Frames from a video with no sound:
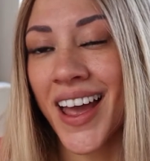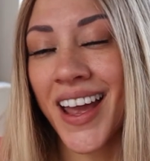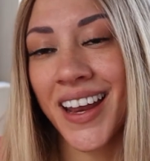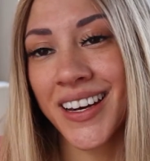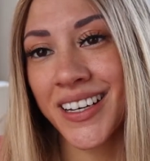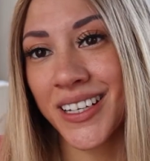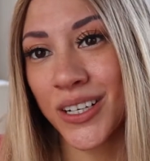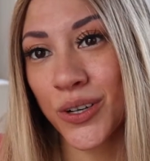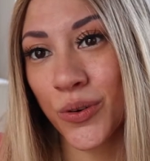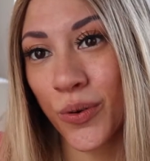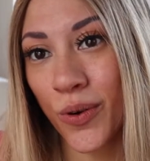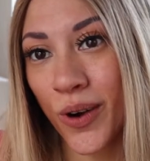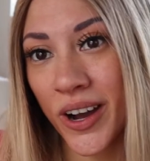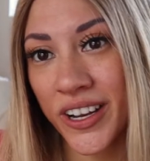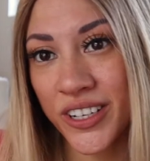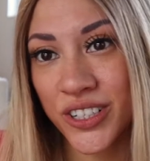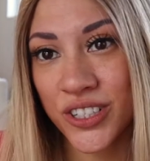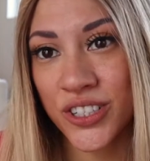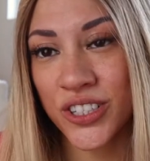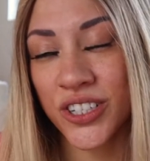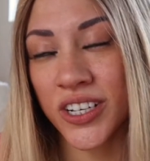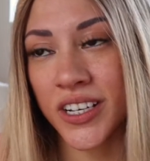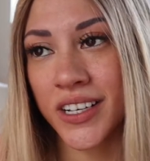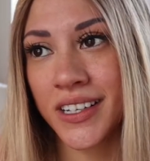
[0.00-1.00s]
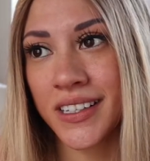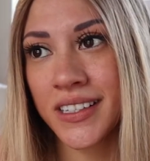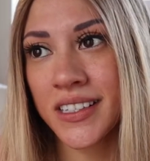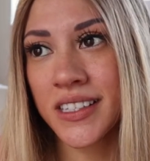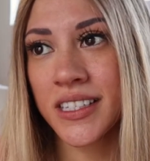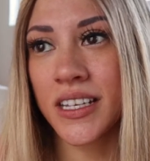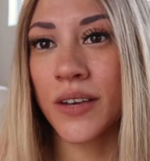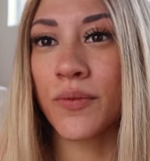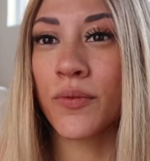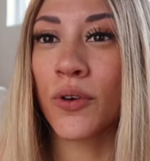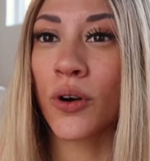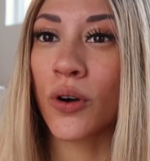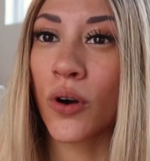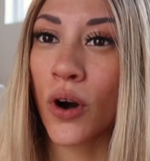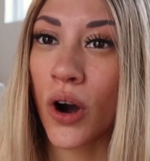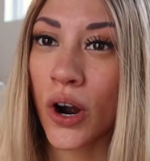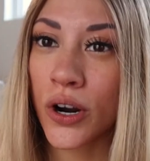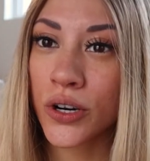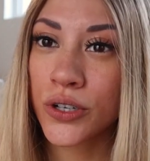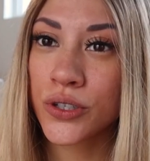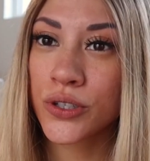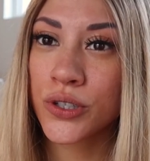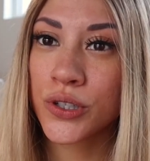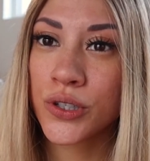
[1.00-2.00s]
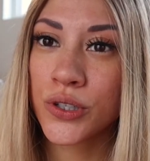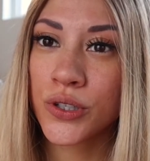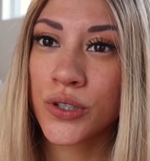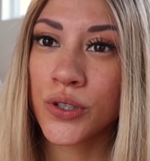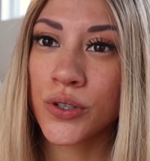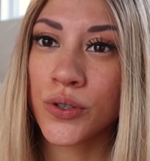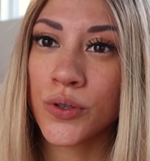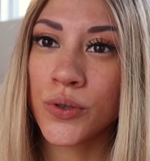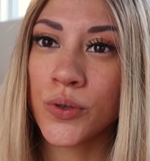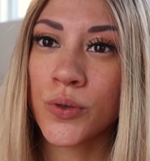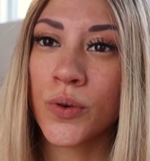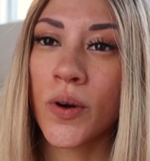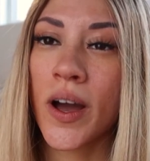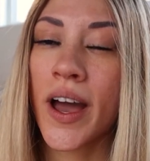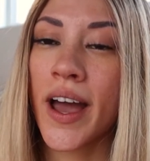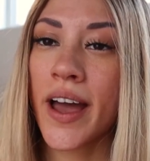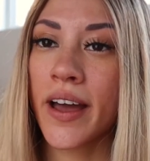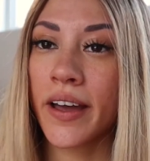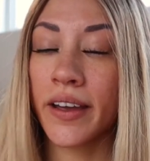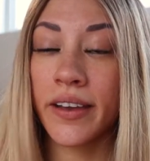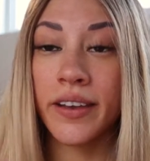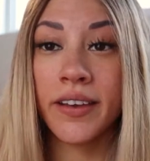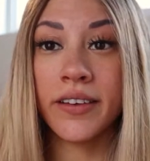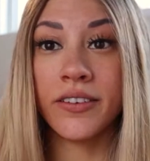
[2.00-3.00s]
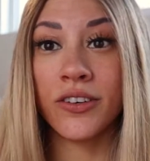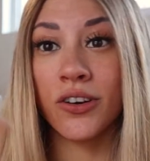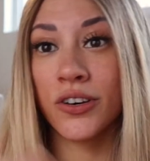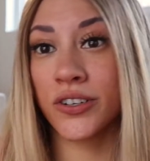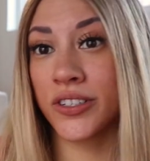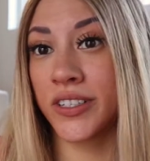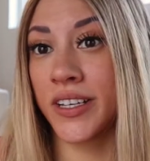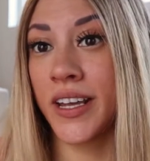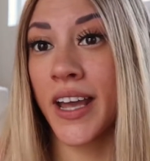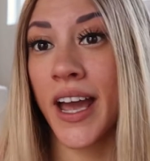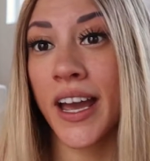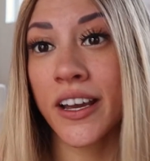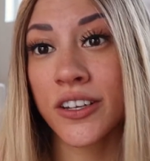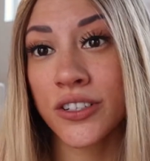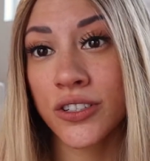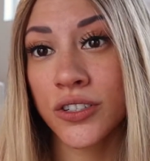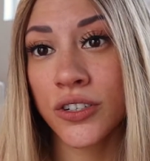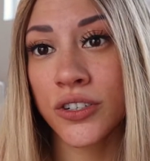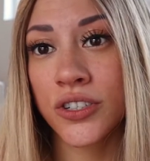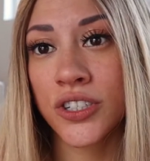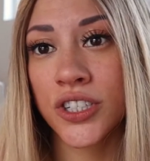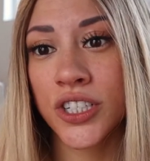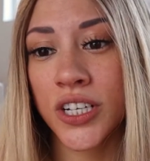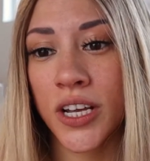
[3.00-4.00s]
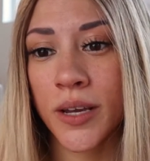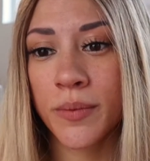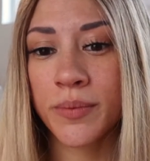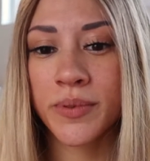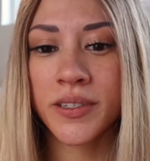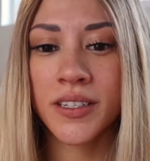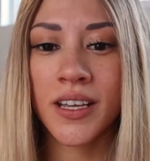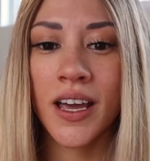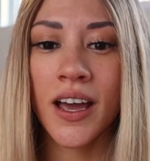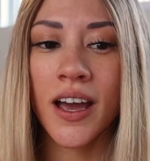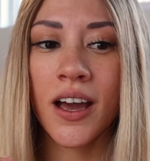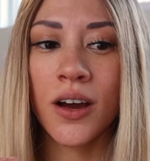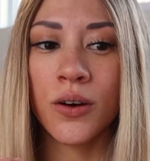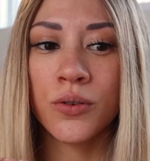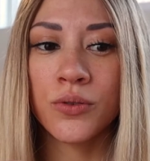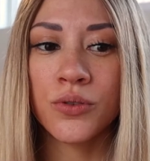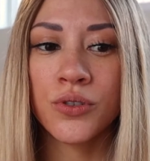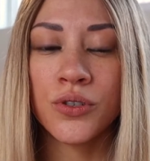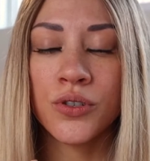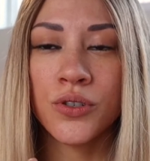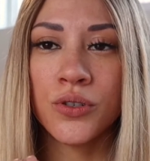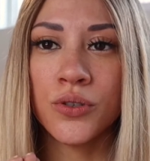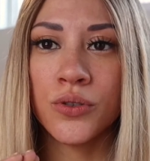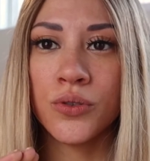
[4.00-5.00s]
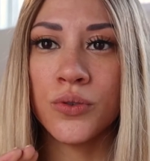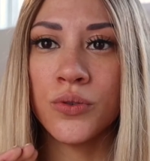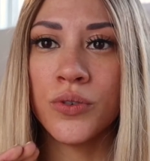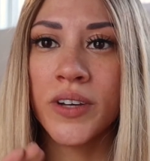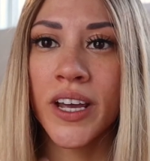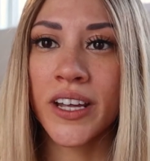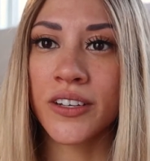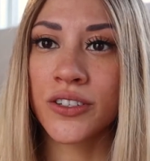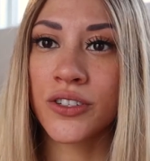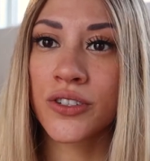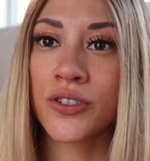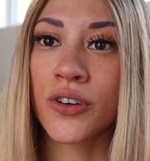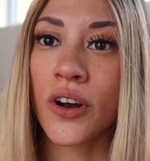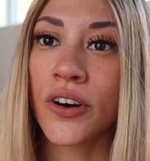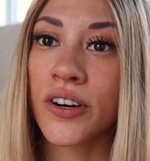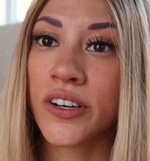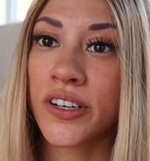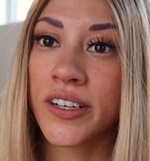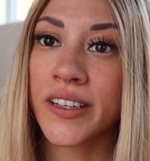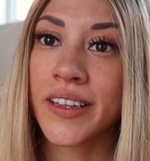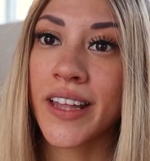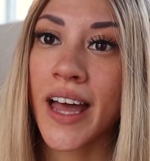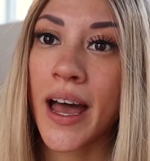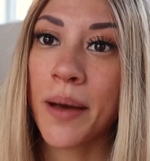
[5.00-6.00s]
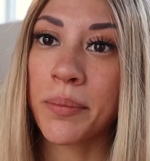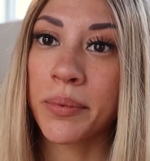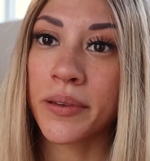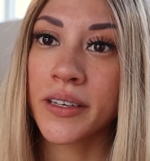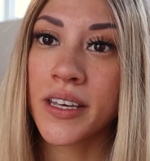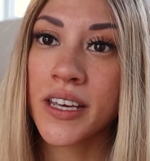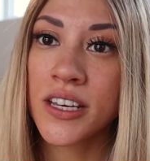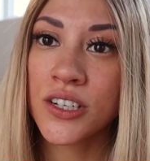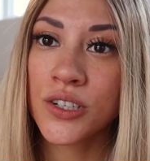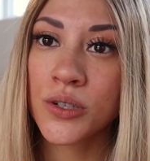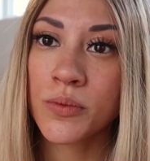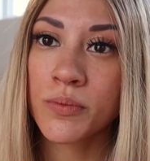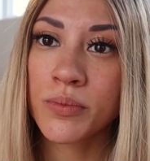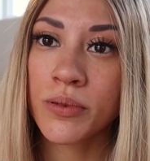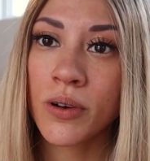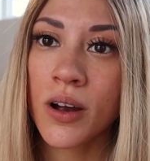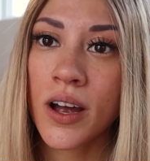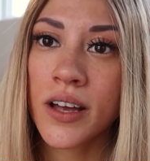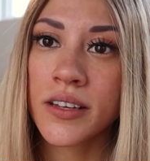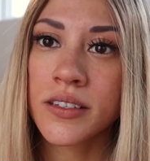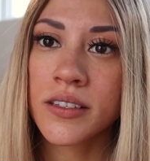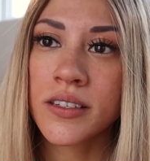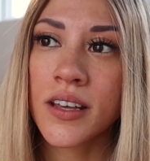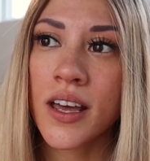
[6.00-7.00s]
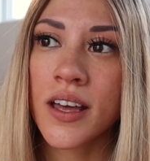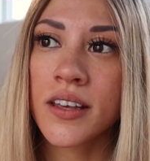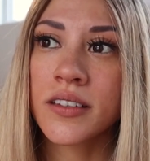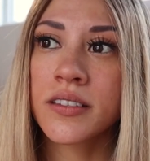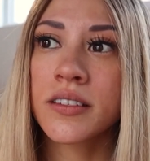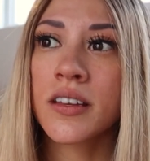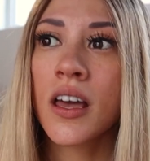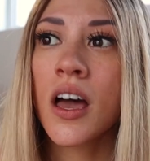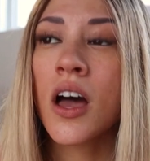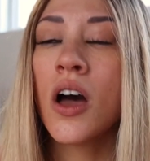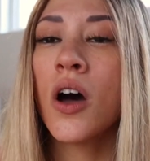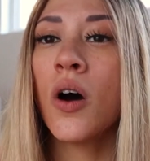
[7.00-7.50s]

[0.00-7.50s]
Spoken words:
any questions in regards to nursing externships, how to get started in the application process,